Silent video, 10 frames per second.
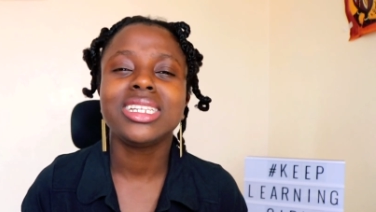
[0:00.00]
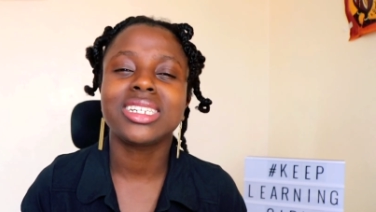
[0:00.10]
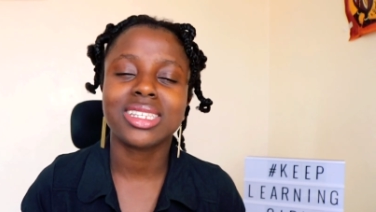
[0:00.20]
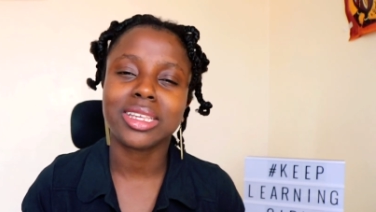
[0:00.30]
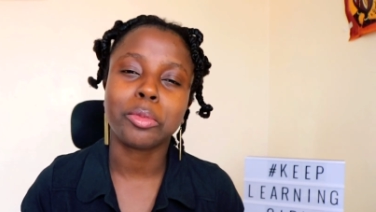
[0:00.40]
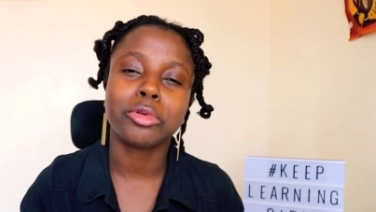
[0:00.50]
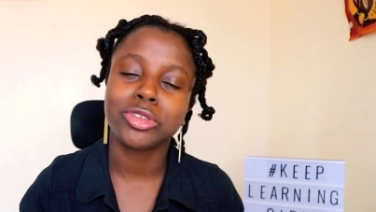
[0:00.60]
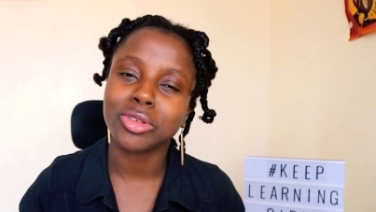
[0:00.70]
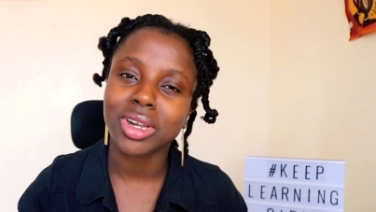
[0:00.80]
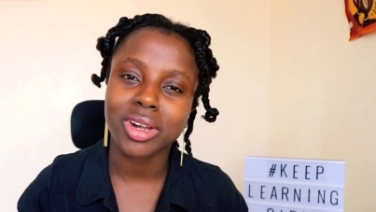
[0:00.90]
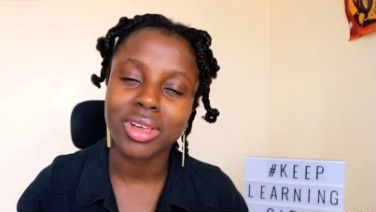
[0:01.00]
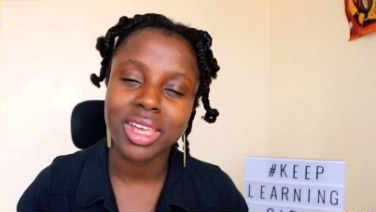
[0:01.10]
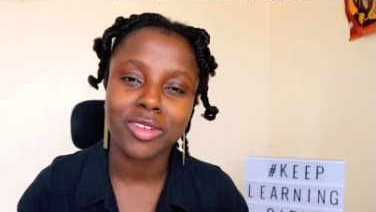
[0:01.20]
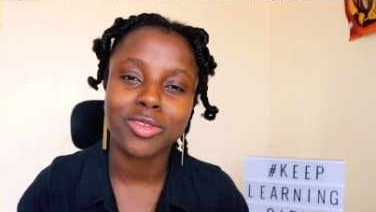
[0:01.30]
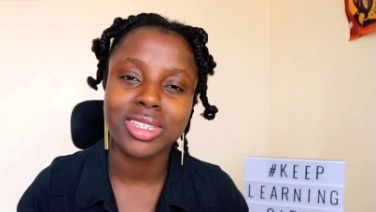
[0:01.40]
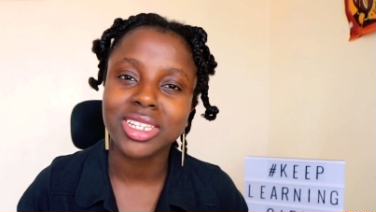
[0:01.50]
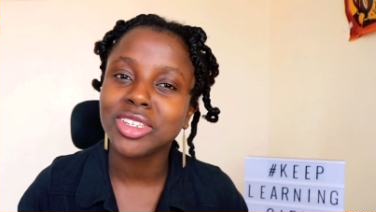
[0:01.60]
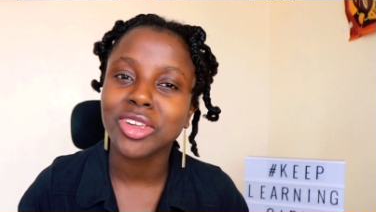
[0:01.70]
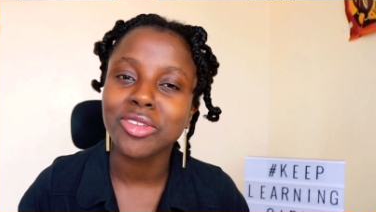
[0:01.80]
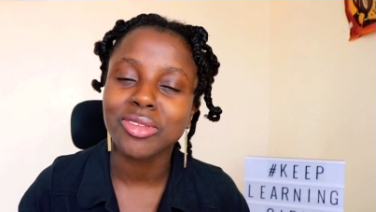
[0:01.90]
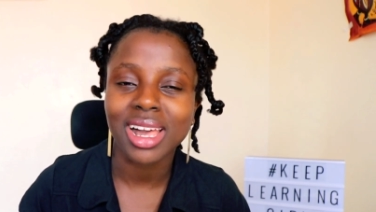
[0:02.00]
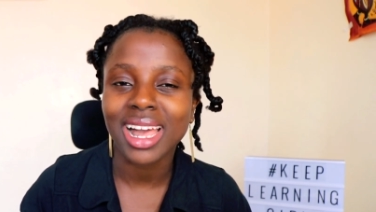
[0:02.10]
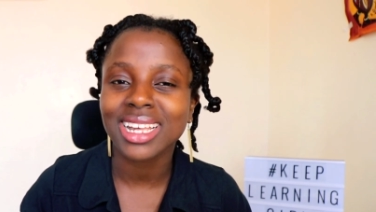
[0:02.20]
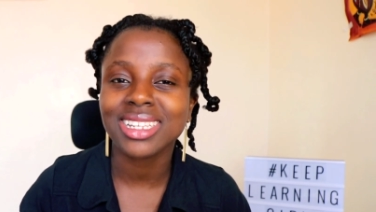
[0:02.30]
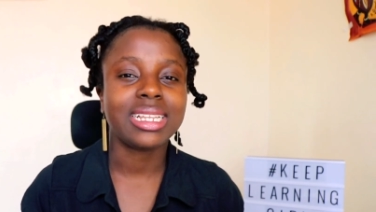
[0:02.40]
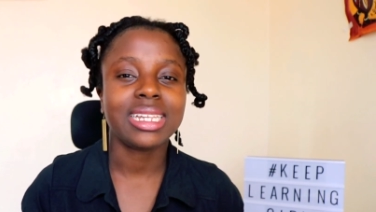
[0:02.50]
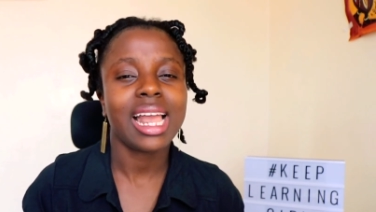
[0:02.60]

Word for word: just support your girl here for teaching you guys and